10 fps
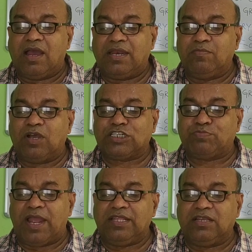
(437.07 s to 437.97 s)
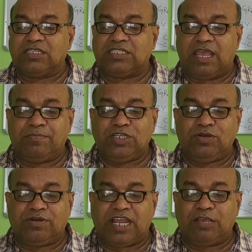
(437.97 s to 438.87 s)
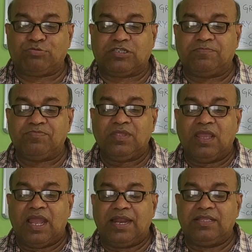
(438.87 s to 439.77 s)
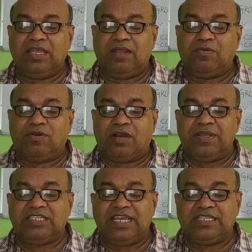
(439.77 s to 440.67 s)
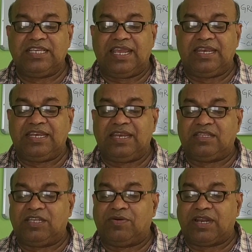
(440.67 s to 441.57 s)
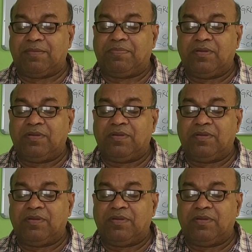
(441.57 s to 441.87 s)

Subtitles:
you must find the same genotypes and they will not be changed any genotype